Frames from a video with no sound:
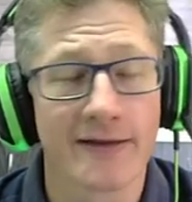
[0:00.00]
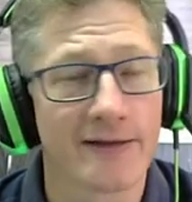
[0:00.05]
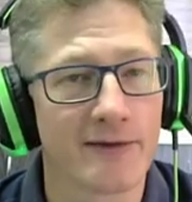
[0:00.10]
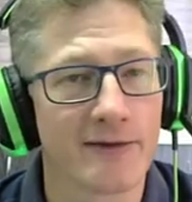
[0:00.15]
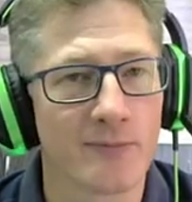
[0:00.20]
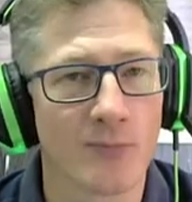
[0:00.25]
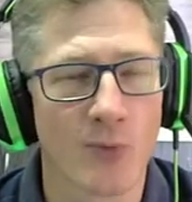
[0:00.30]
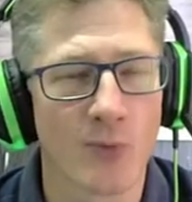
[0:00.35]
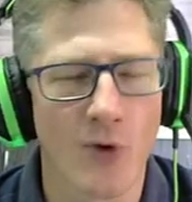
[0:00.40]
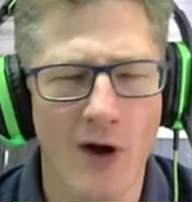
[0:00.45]

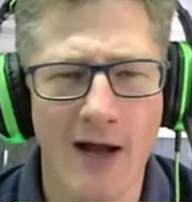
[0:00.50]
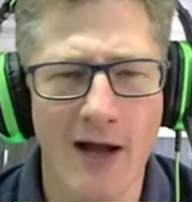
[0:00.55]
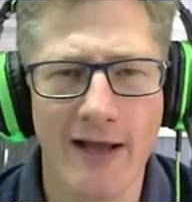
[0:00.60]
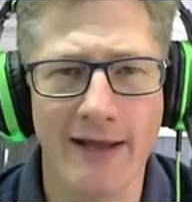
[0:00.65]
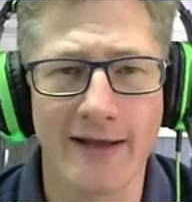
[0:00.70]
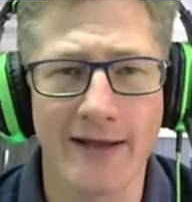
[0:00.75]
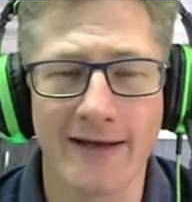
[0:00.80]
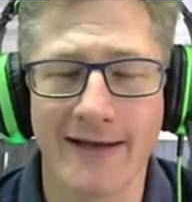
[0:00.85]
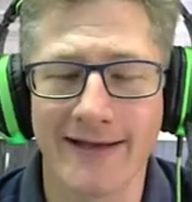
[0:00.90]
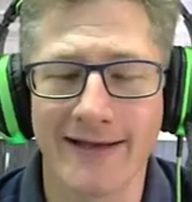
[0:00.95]
that
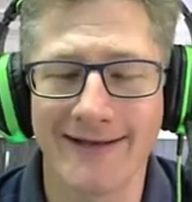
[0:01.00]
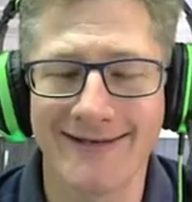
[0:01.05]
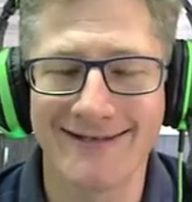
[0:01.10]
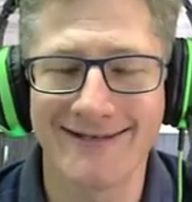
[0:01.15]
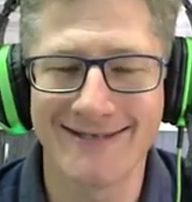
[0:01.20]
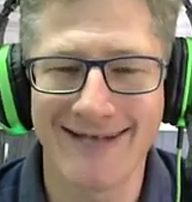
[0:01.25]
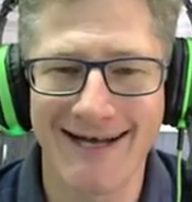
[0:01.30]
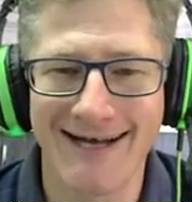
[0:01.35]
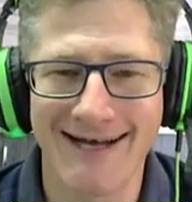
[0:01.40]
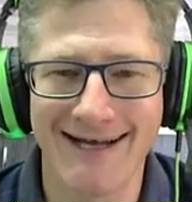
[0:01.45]
Bryan
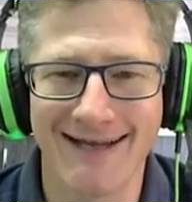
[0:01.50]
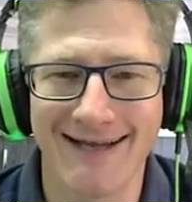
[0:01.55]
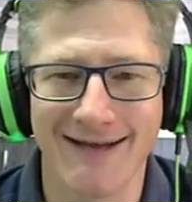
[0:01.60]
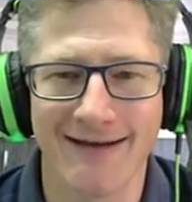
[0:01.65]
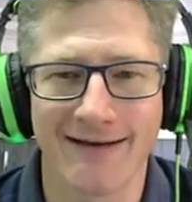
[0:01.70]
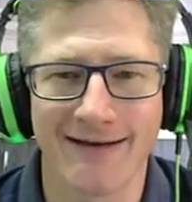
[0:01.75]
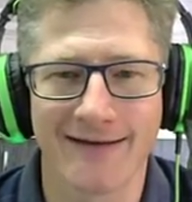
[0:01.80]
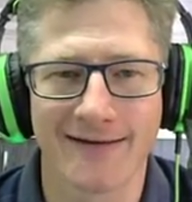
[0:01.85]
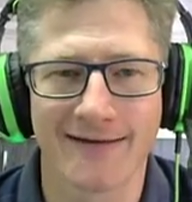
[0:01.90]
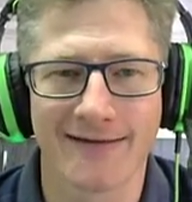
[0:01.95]
had
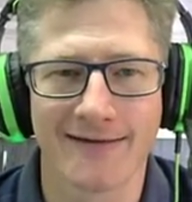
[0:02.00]
died.